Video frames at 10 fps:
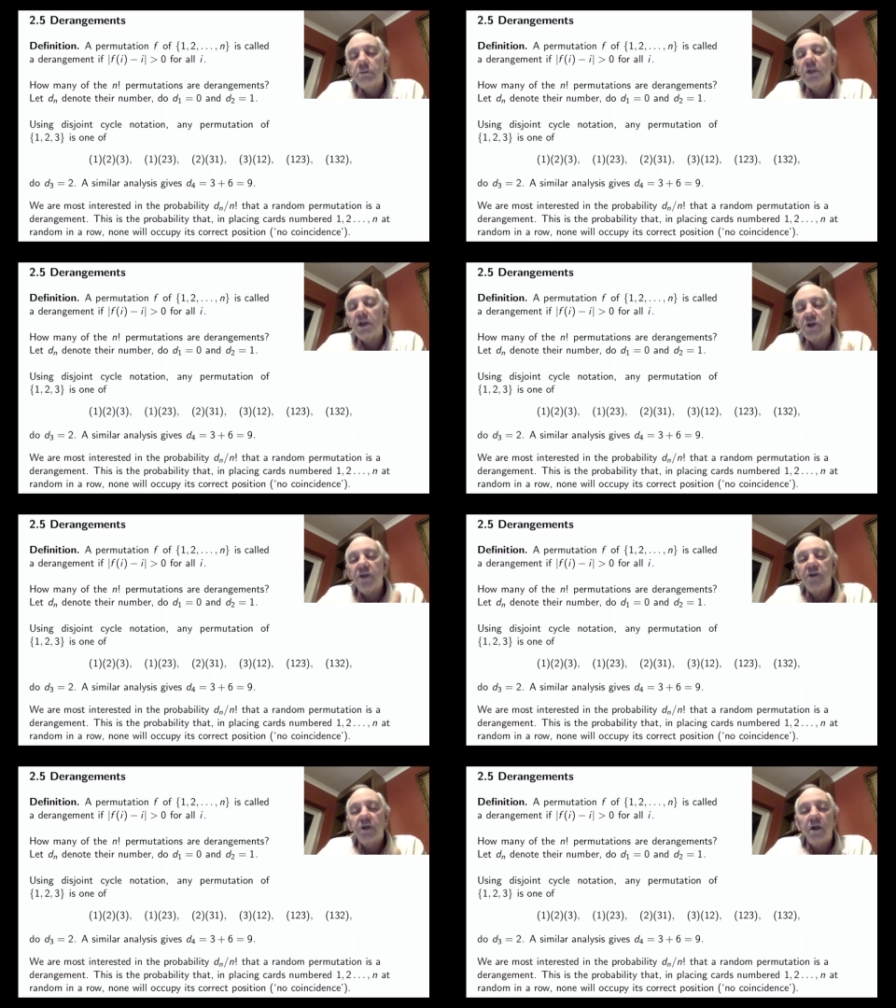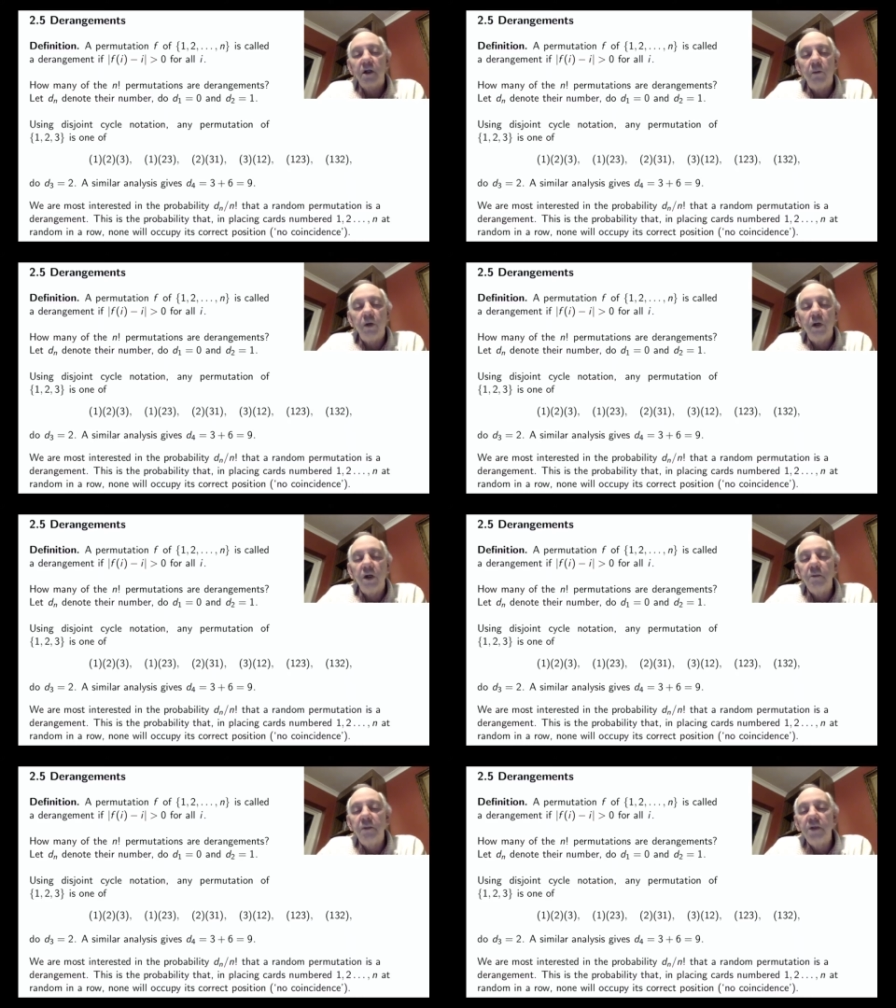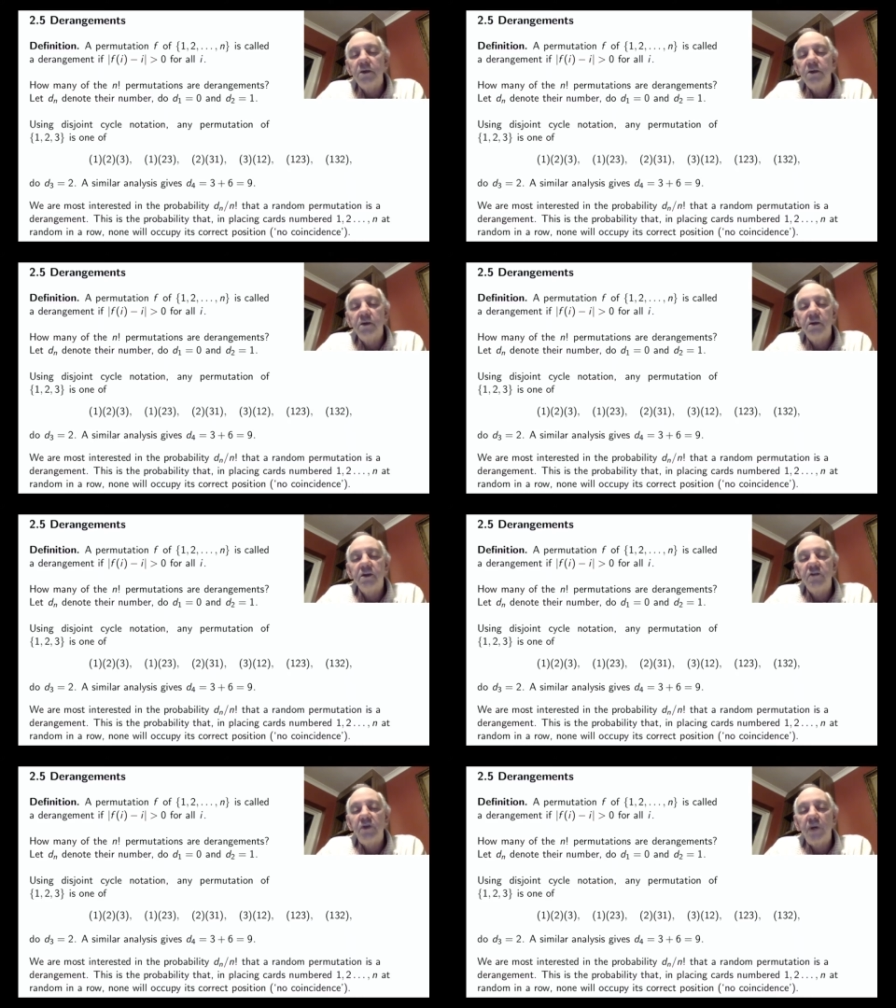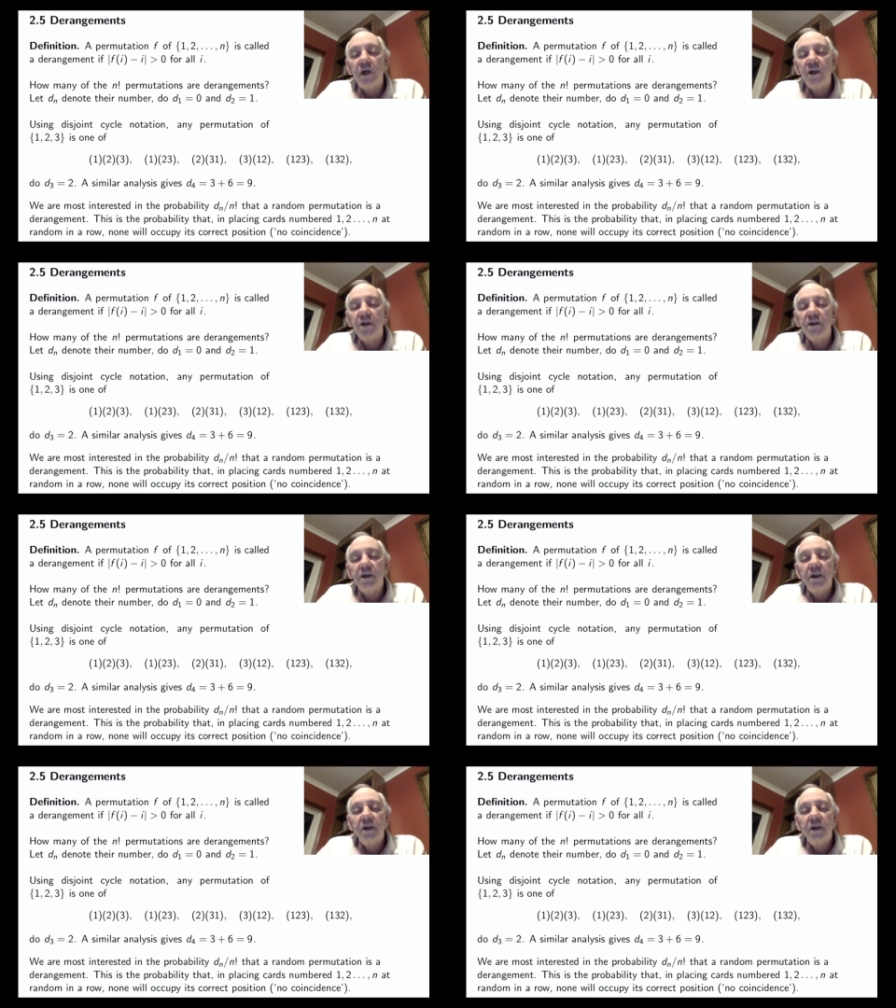actually it's not going to work, but in theory one can